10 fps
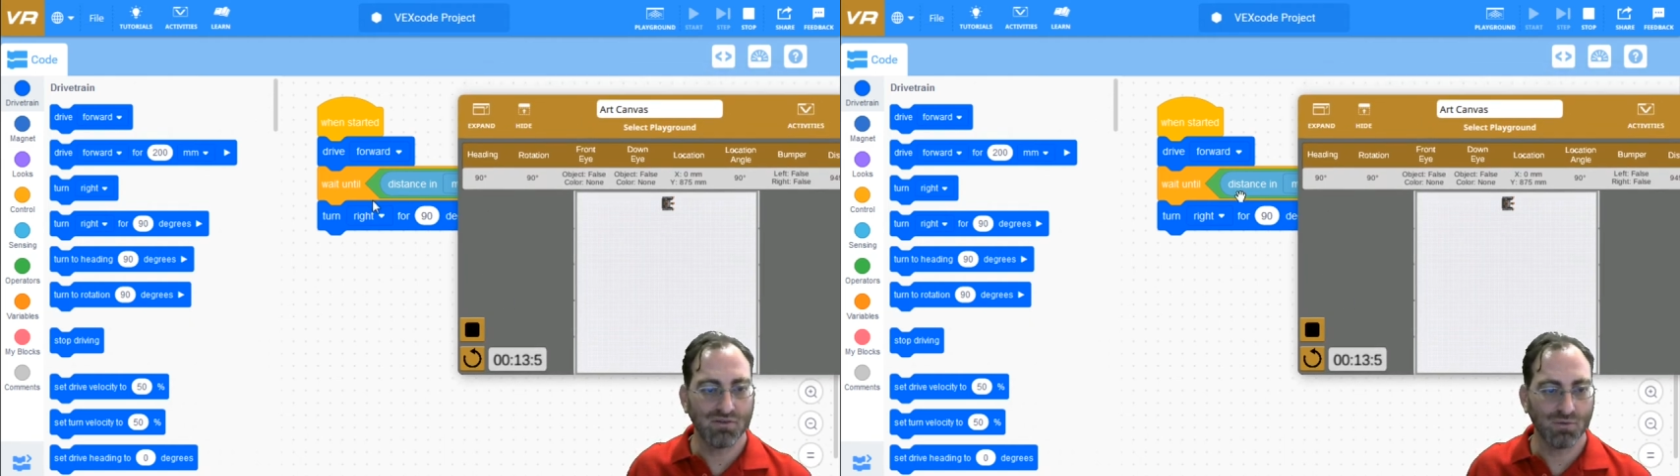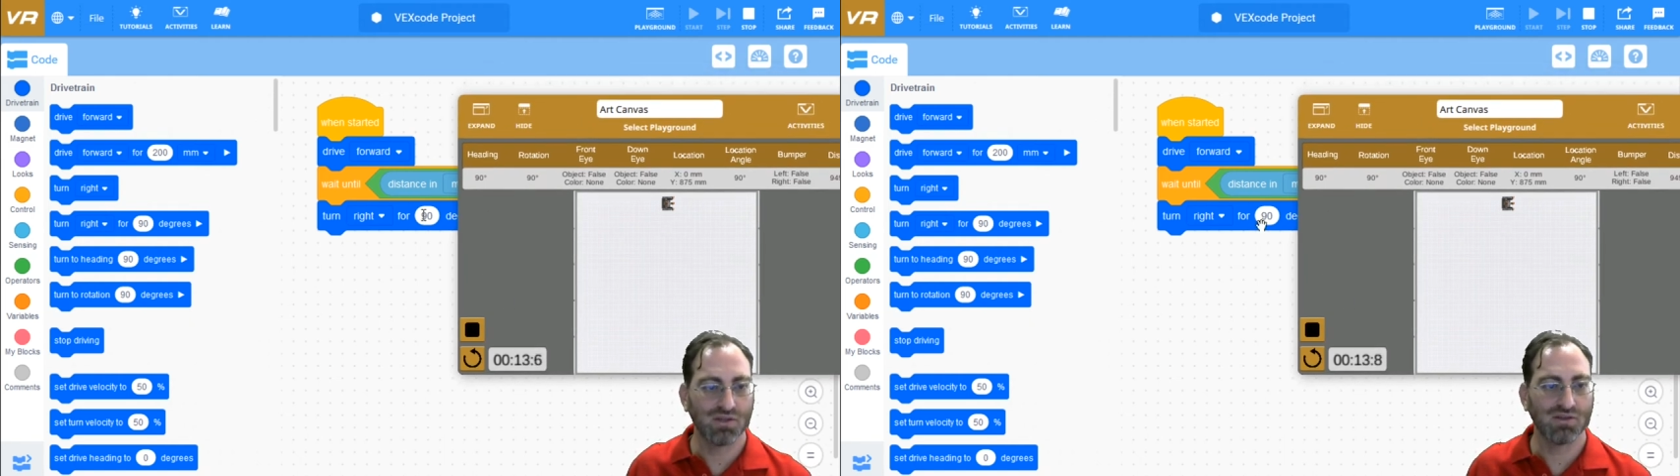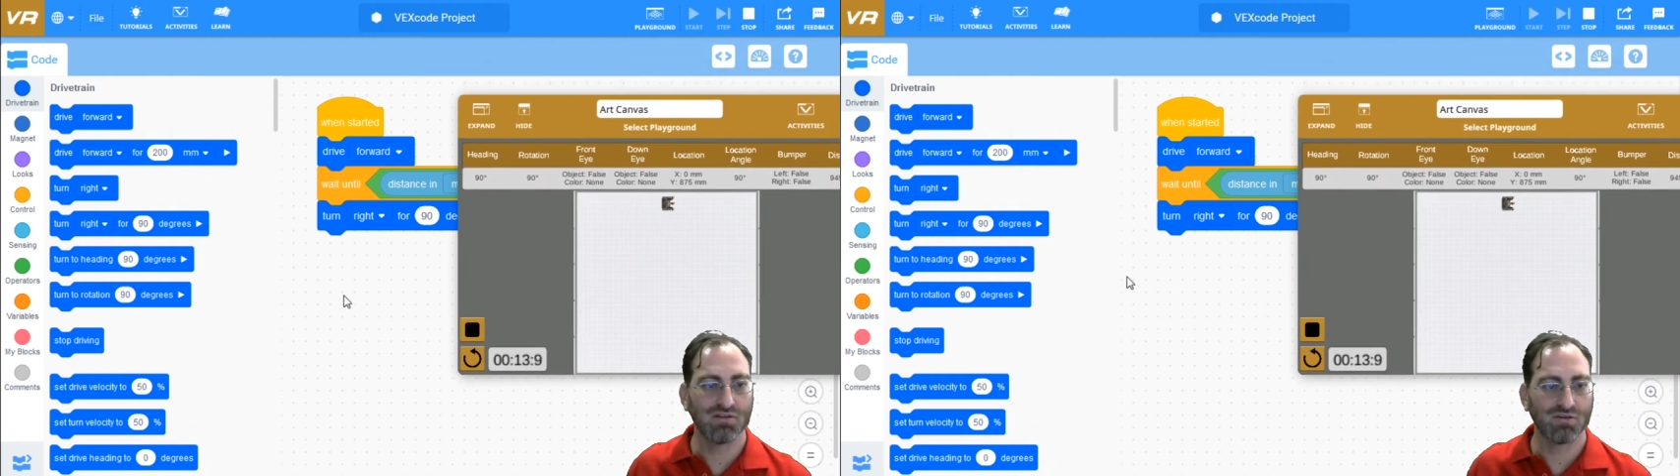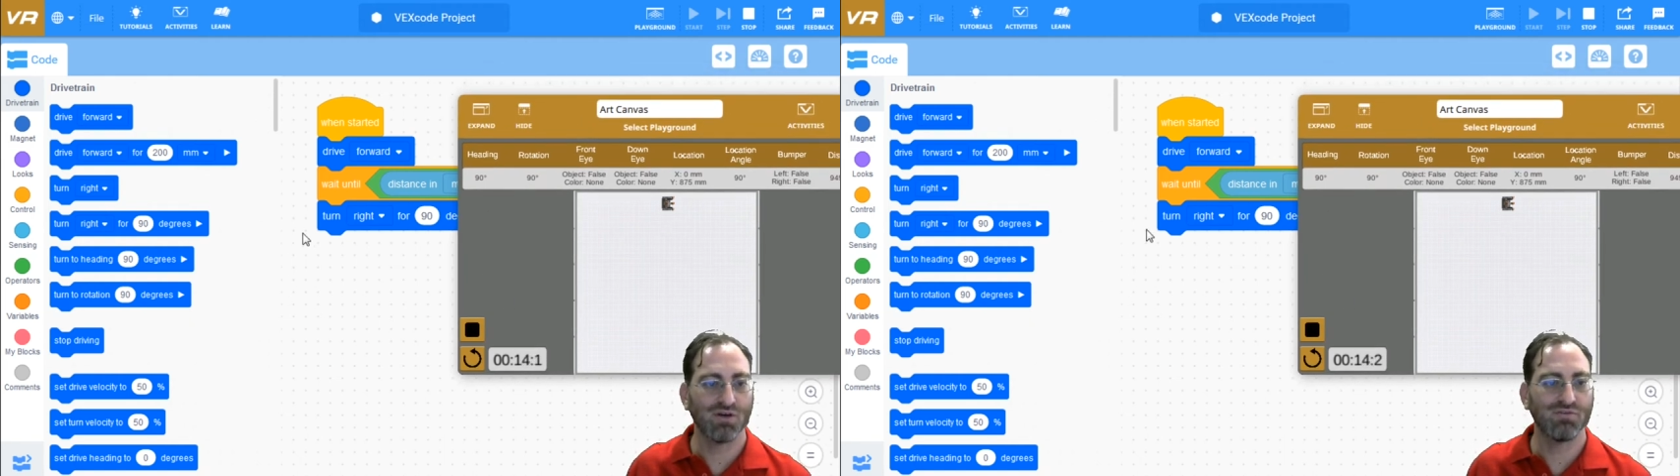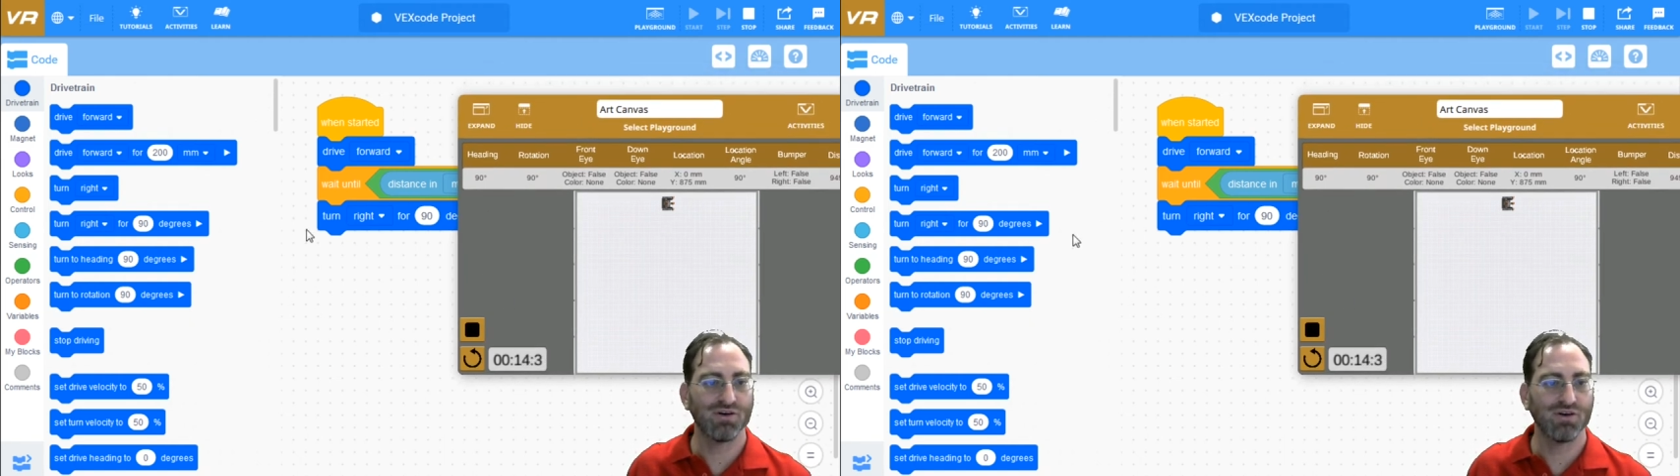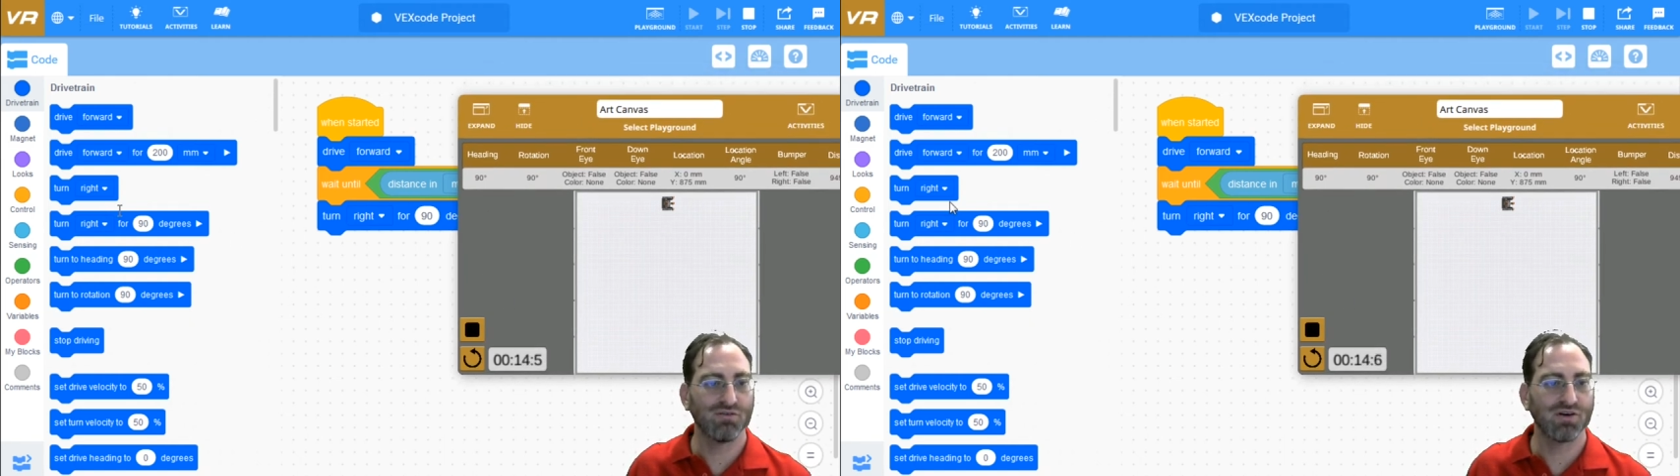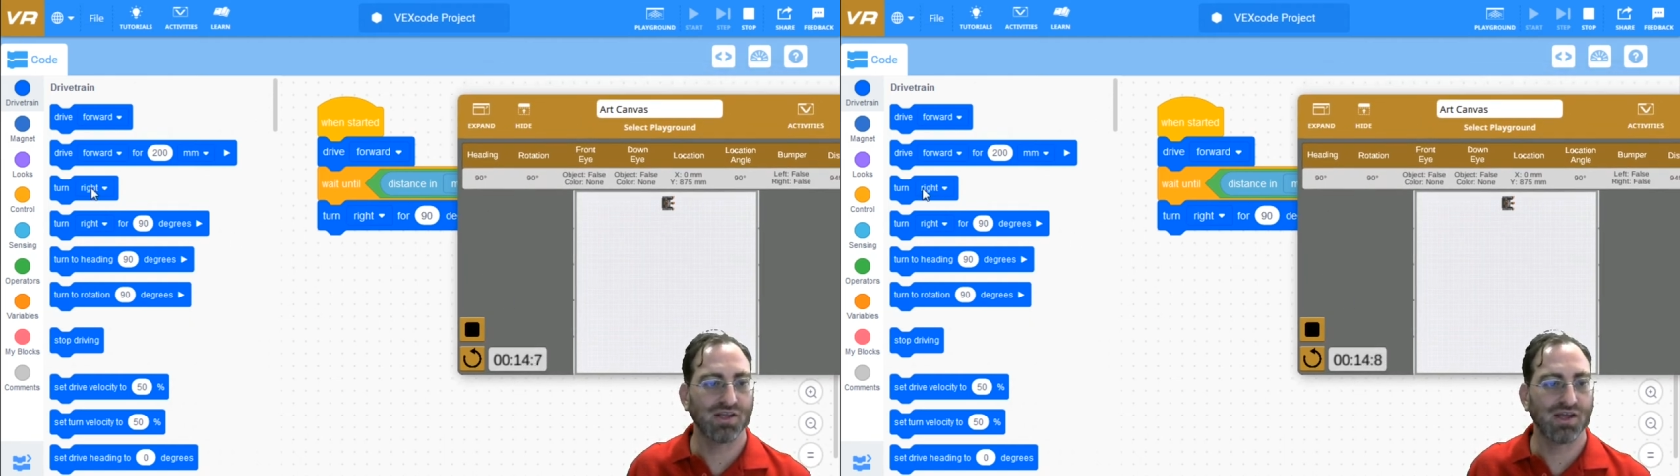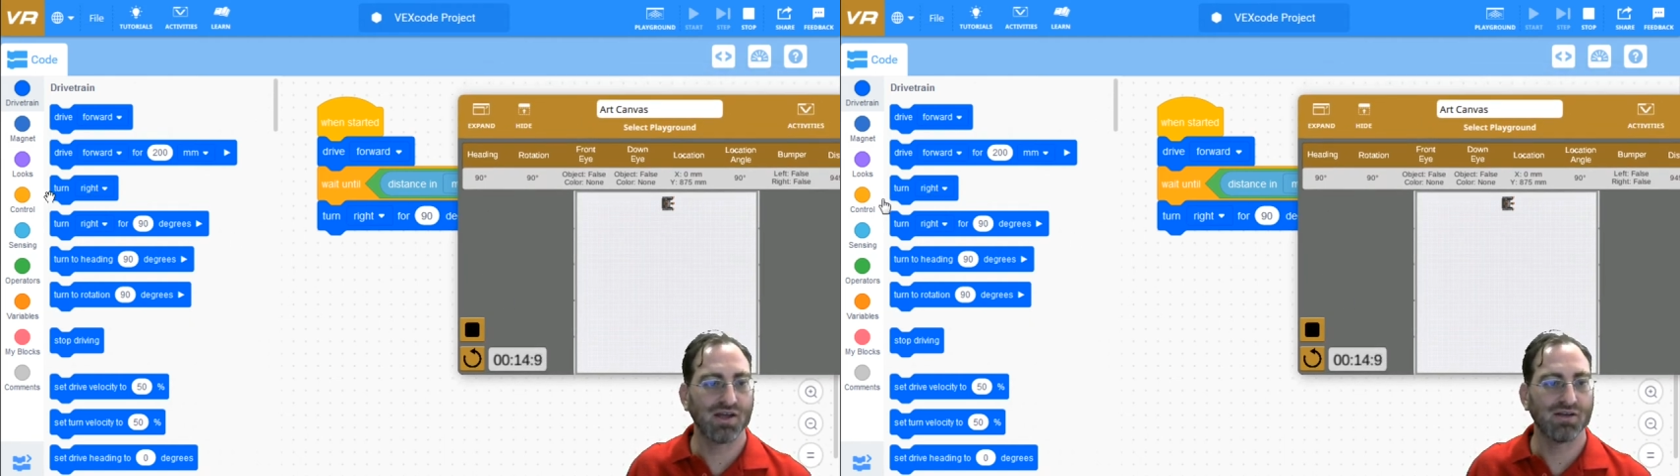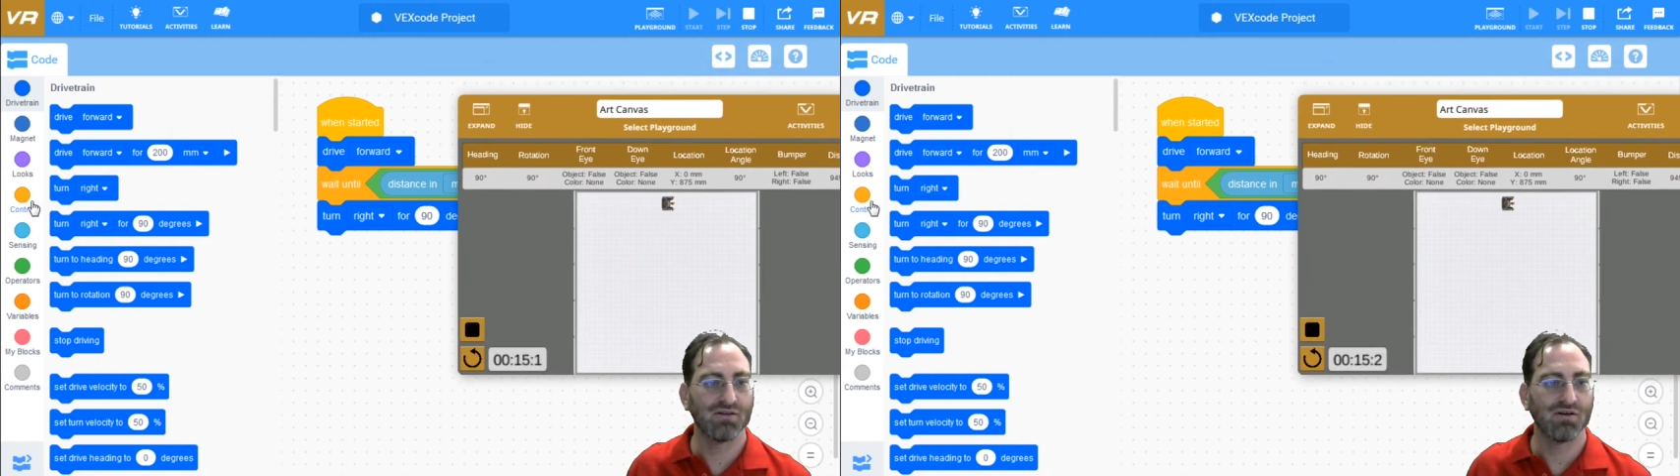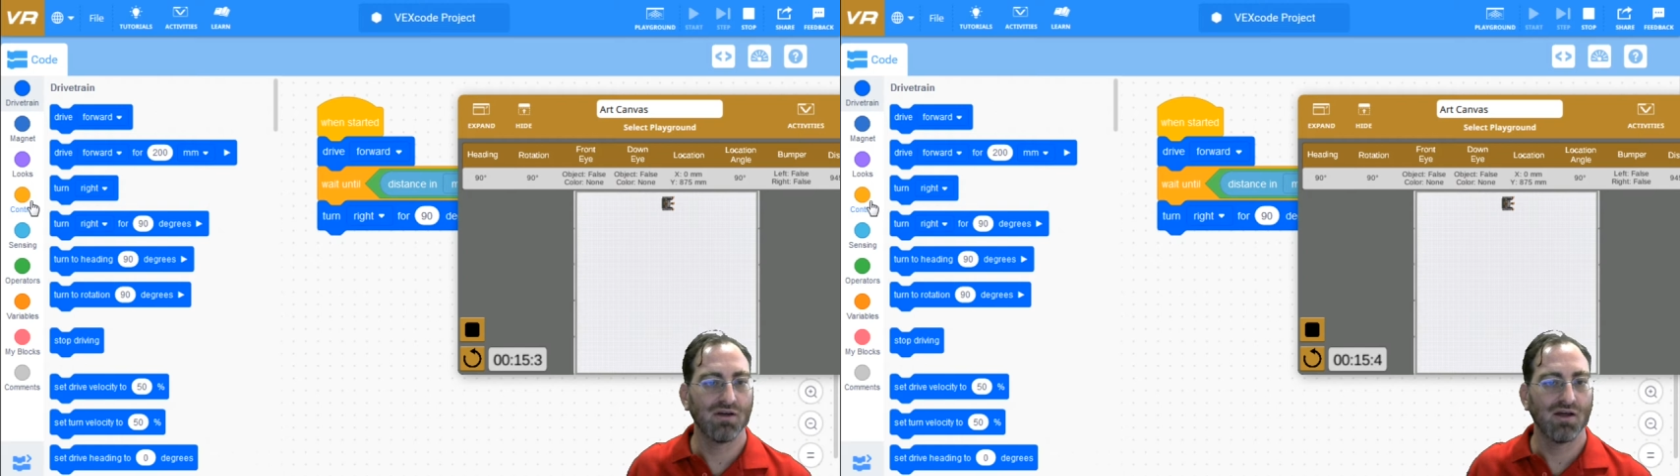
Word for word: doing this over and over again.